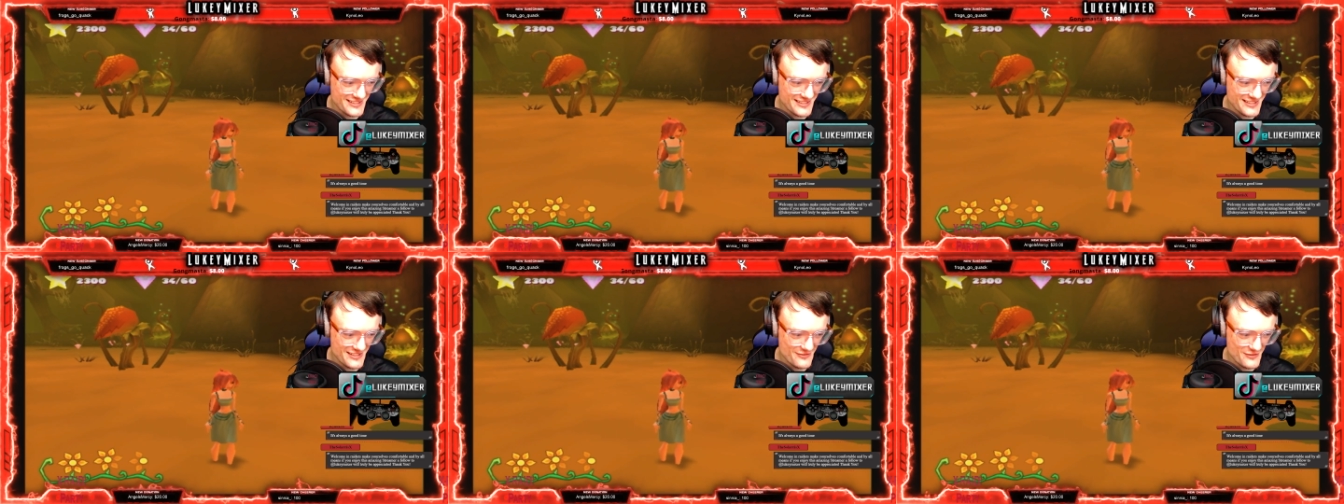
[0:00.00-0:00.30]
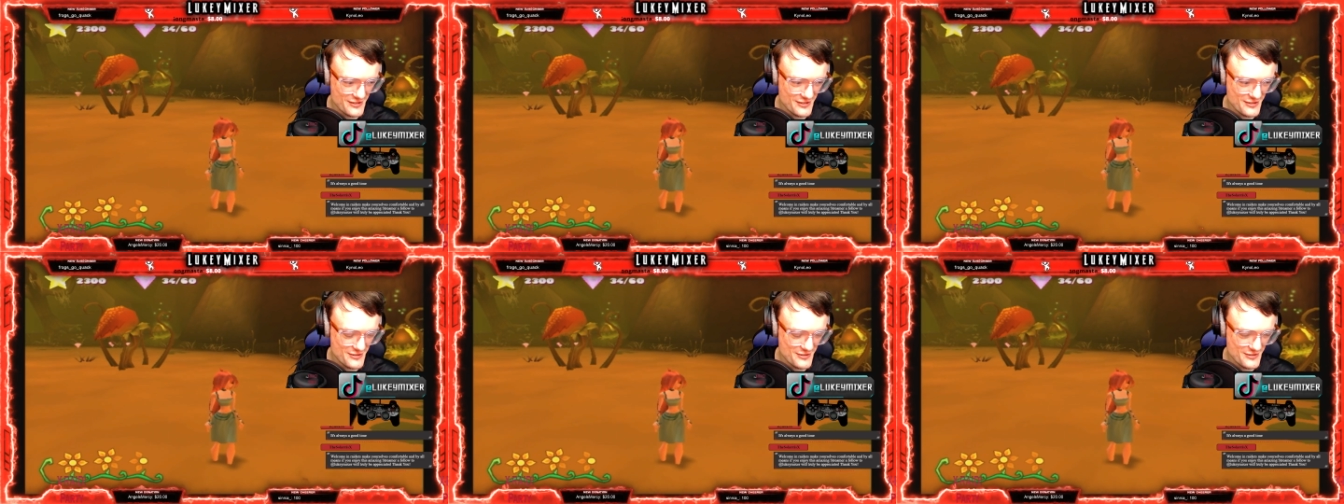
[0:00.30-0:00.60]
if
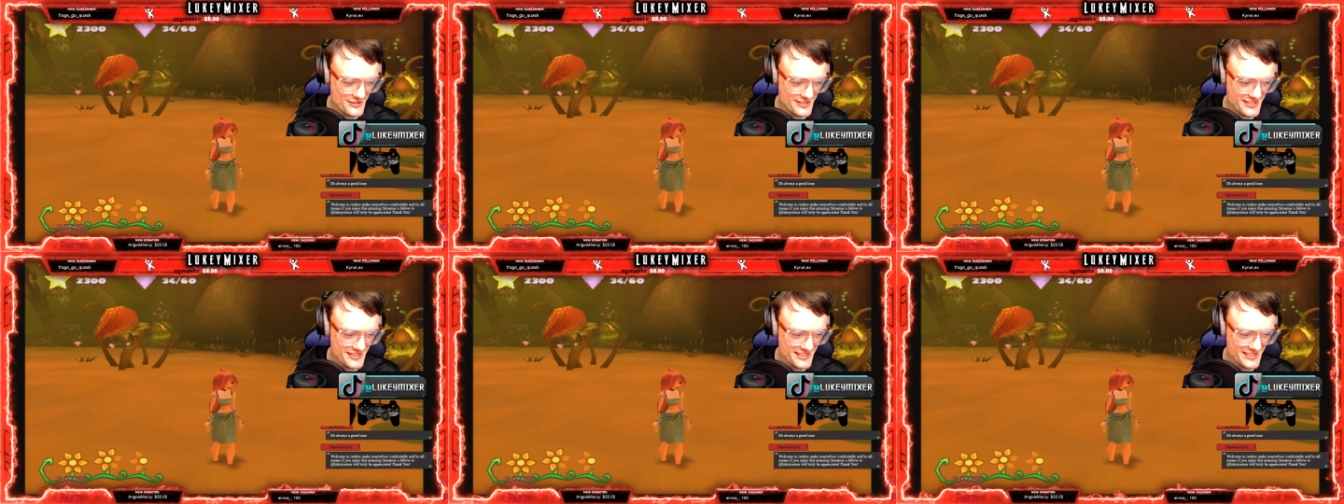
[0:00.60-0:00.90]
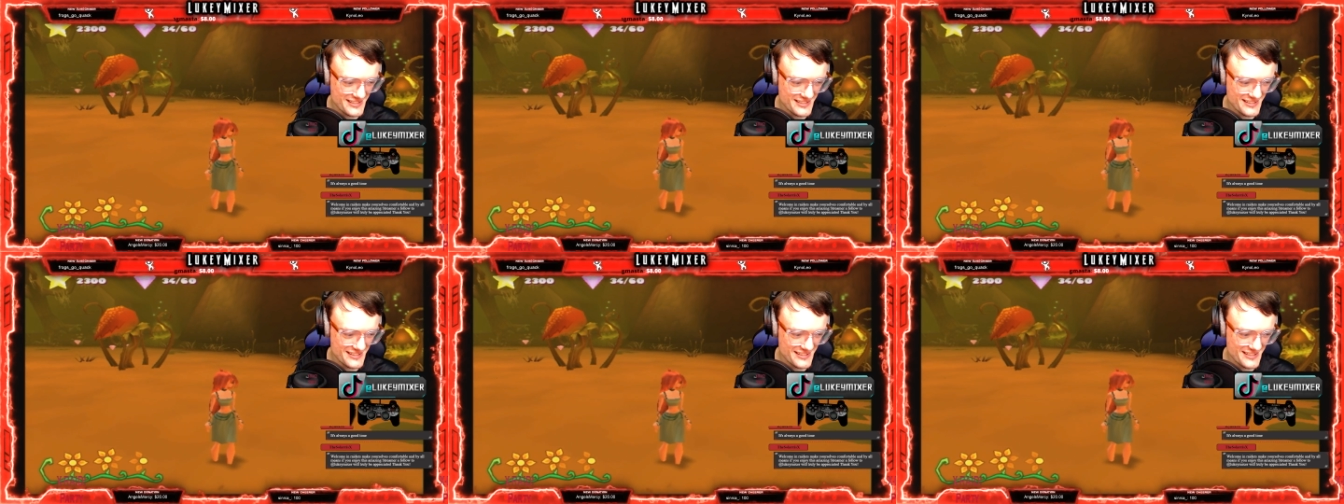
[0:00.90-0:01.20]
you
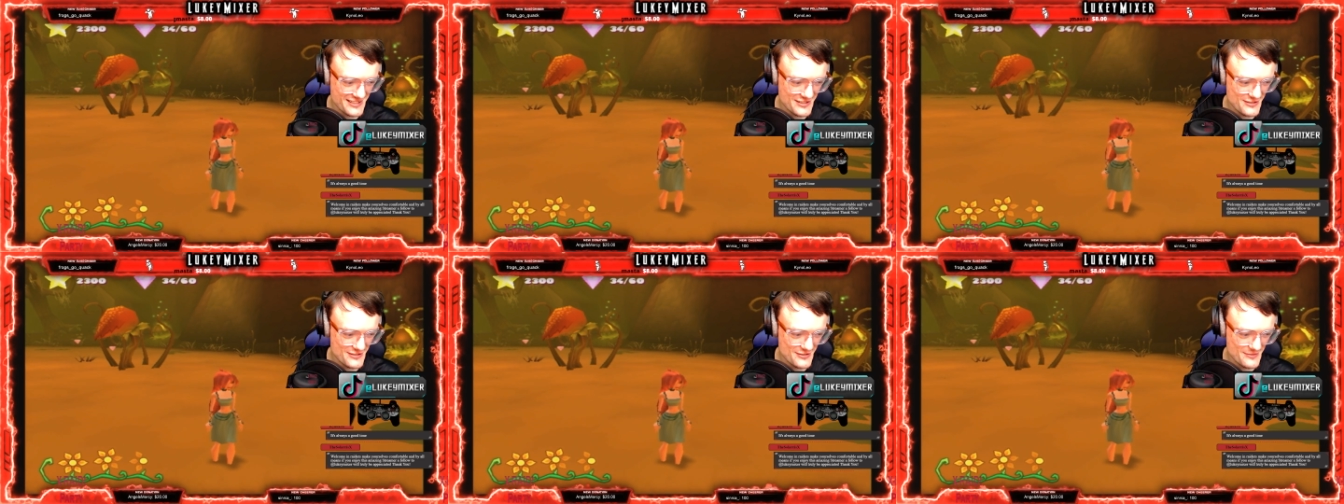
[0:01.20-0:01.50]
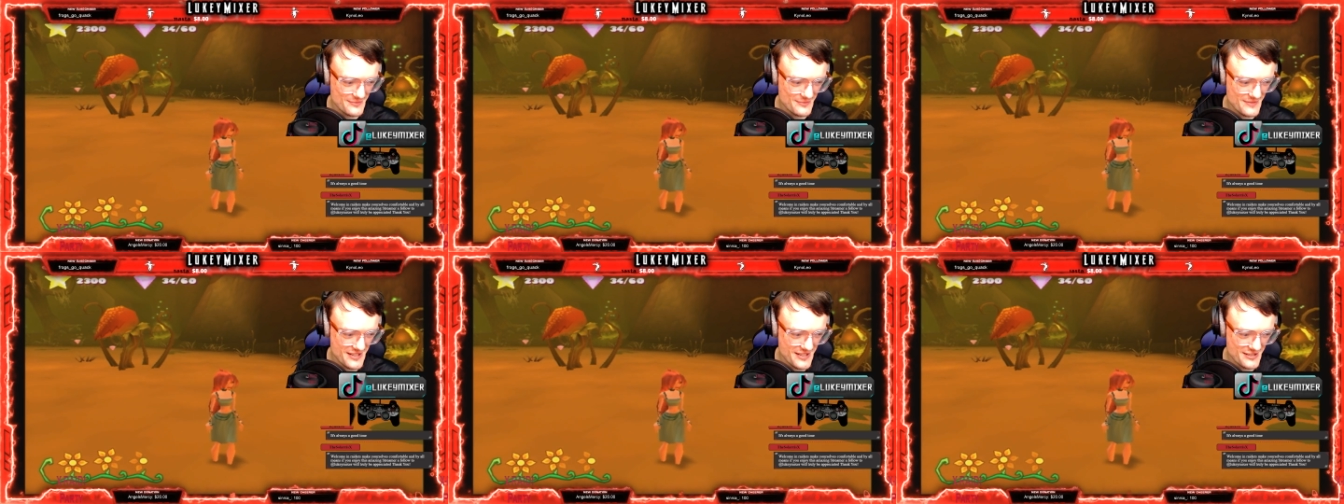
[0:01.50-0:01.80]
enjoy this
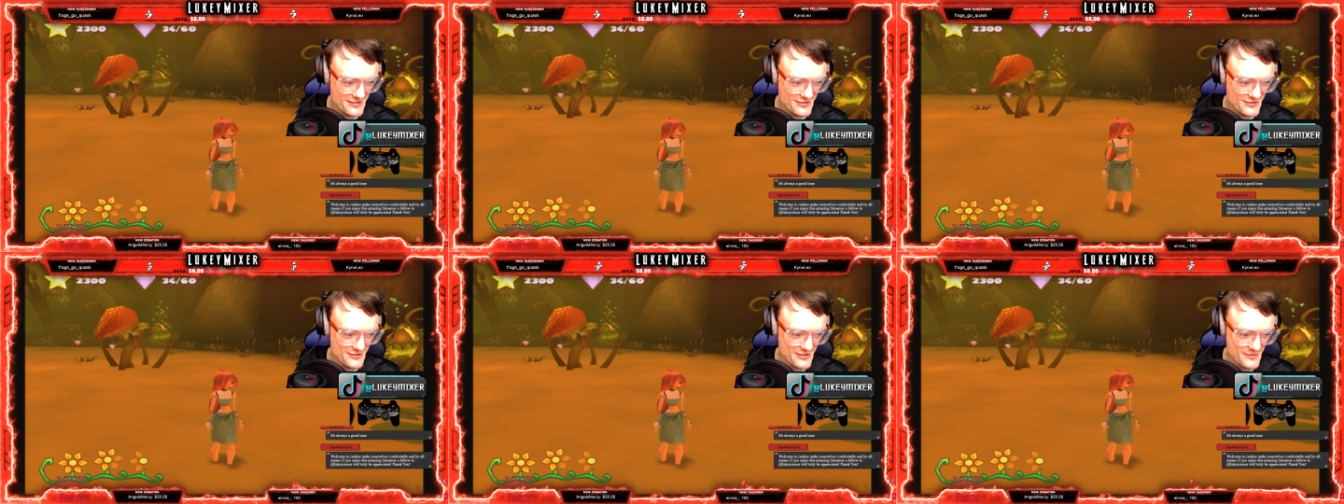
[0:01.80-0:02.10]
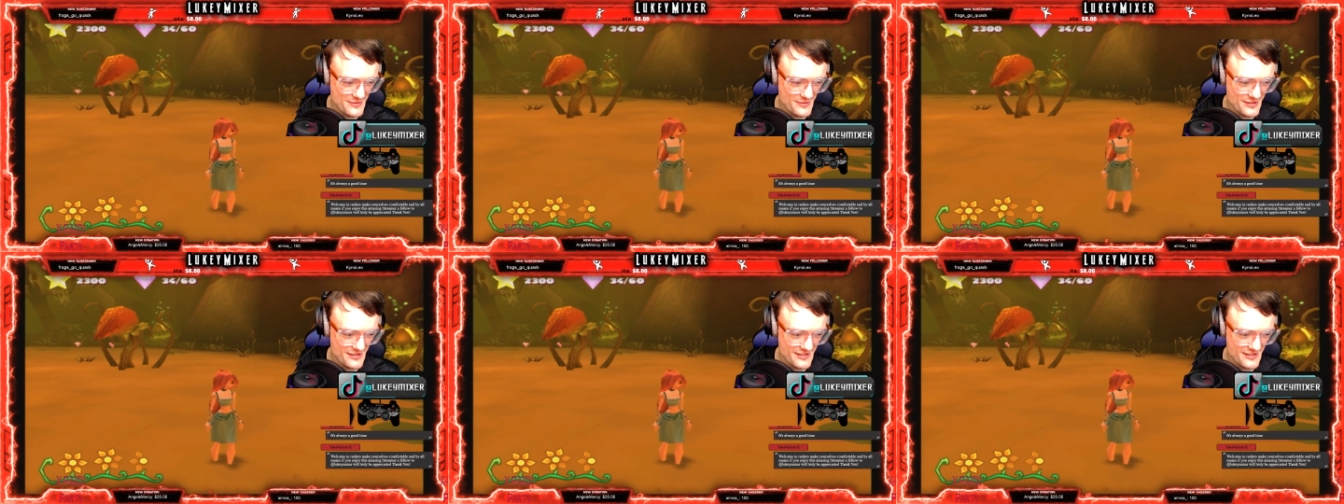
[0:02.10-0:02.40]
amazing
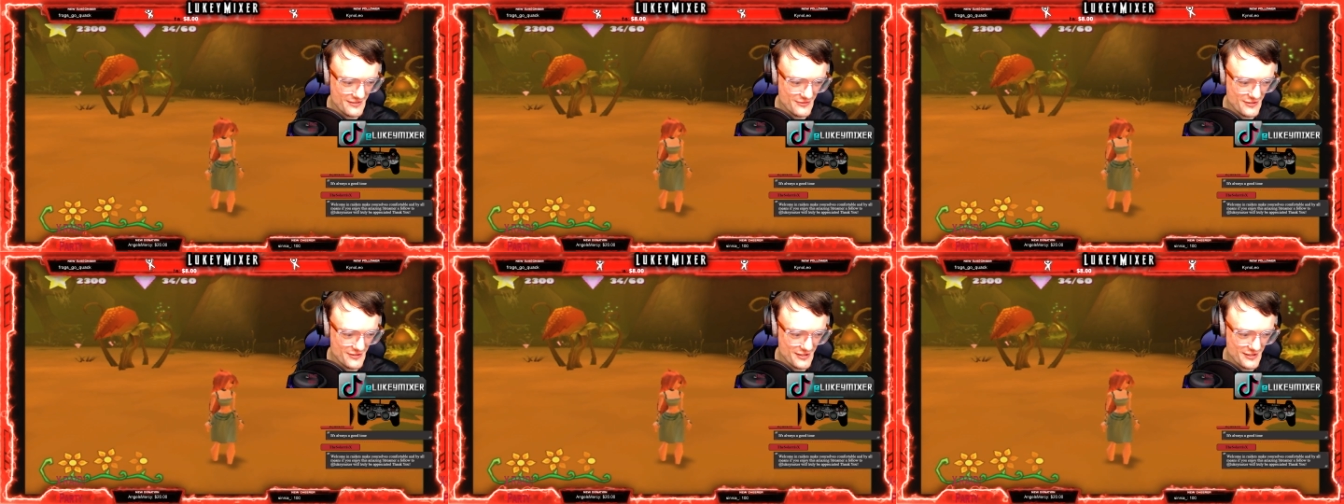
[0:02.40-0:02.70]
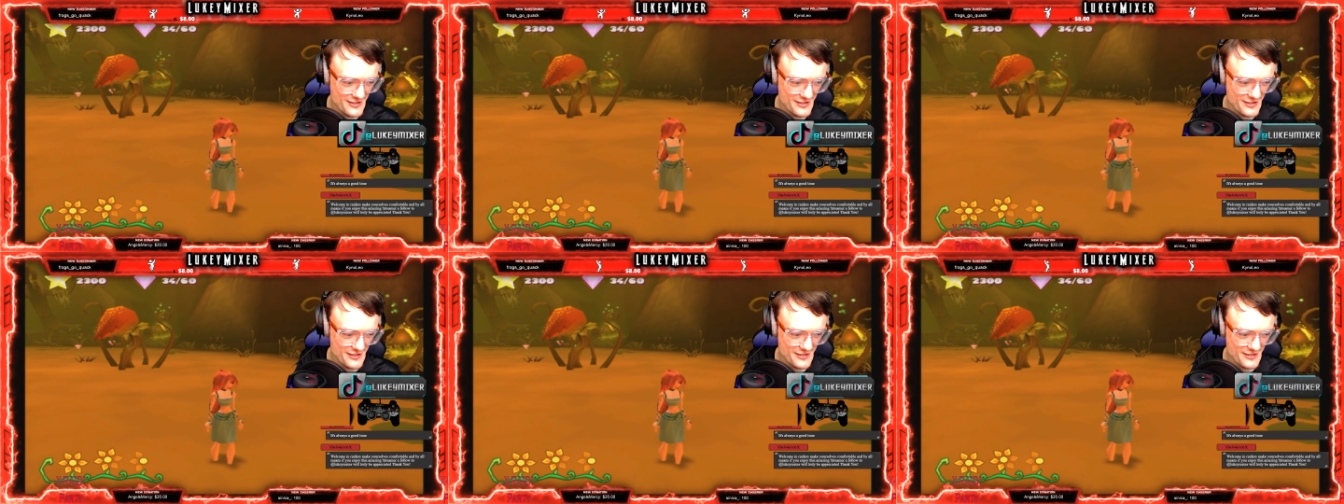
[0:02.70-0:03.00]
stream
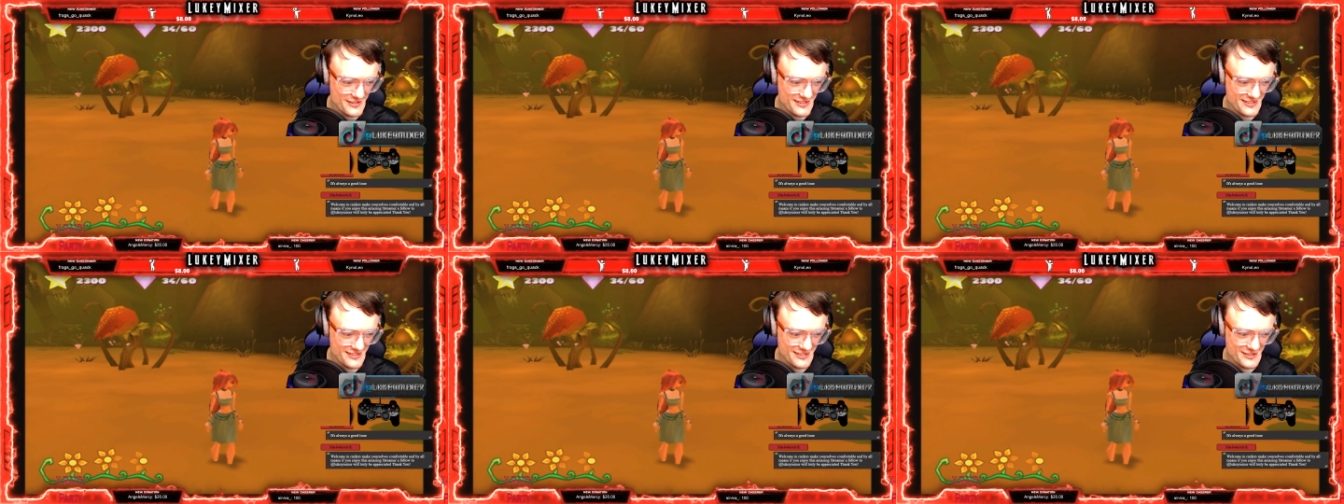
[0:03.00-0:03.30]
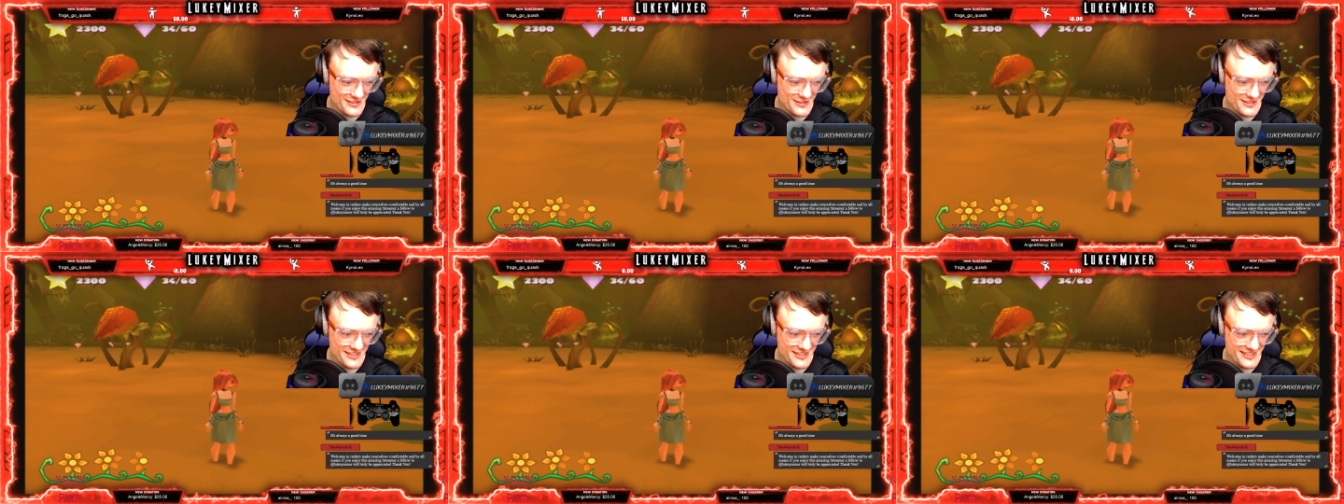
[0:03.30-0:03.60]
follow
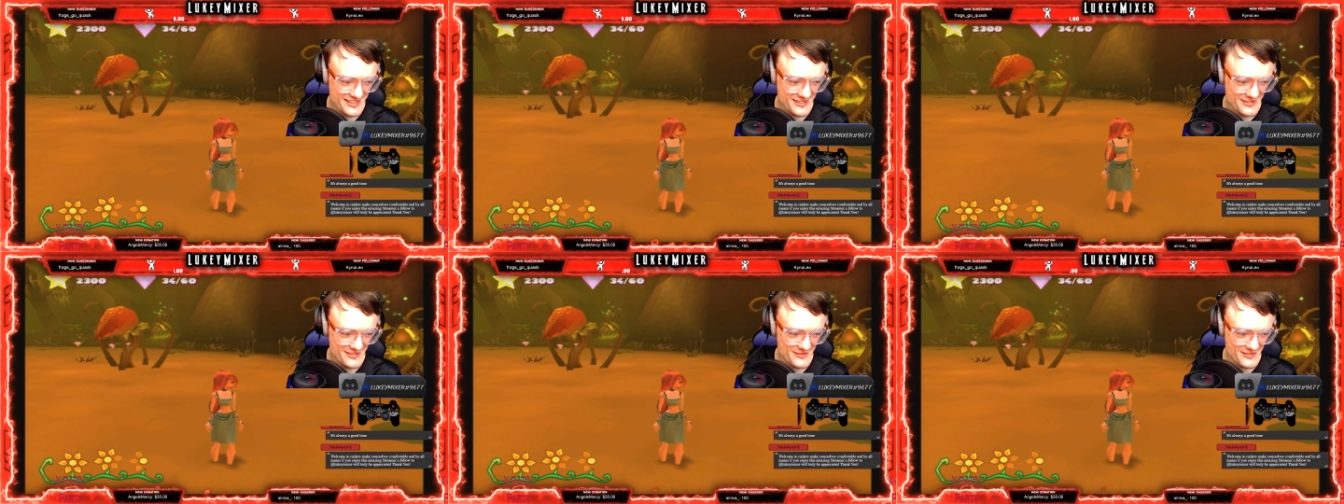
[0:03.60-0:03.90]
Lukey